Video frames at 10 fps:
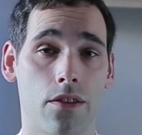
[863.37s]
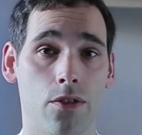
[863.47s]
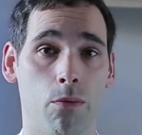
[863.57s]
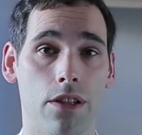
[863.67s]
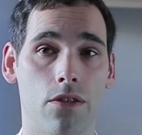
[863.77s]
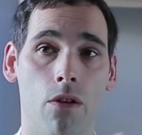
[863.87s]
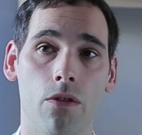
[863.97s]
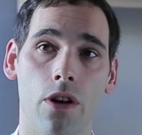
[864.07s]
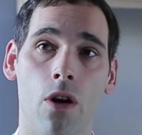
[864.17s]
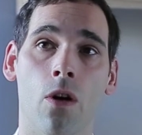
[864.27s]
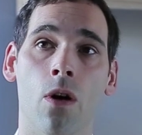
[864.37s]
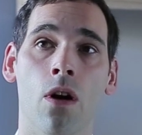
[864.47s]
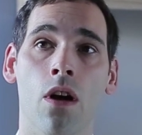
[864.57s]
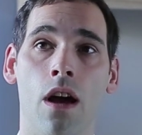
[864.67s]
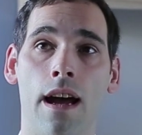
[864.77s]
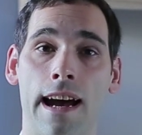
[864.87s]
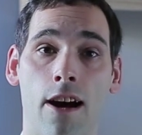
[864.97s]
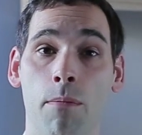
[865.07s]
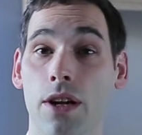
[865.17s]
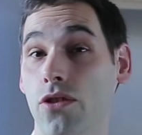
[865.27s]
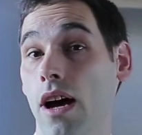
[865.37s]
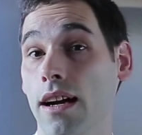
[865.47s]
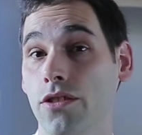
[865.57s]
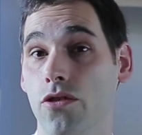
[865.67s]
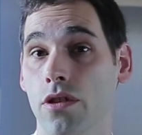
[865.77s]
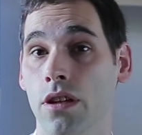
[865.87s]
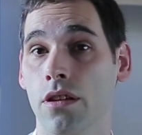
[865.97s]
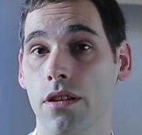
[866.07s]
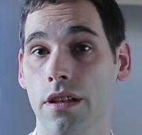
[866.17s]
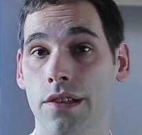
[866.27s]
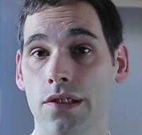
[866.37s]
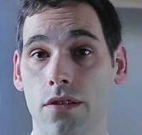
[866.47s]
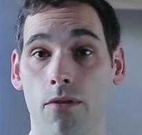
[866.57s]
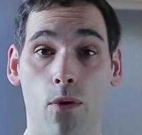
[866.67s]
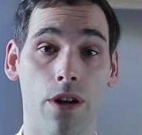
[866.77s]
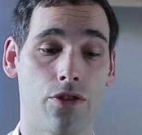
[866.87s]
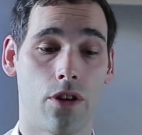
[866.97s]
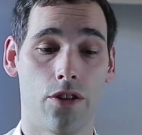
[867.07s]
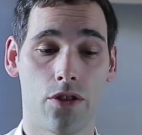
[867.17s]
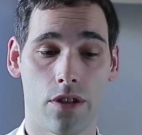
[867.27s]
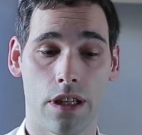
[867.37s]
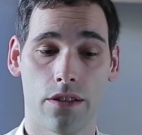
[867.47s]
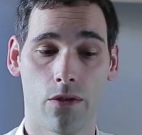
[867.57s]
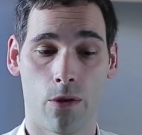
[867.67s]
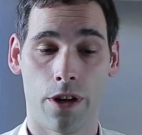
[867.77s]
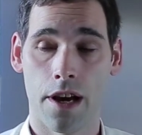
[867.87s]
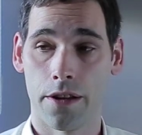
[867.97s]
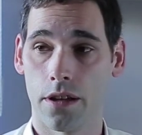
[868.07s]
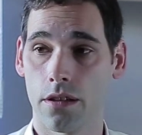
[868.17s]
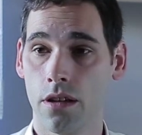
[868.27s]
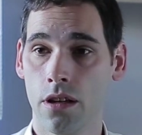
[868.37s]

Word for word: So we don't know how much oxygen is of one charge state or another.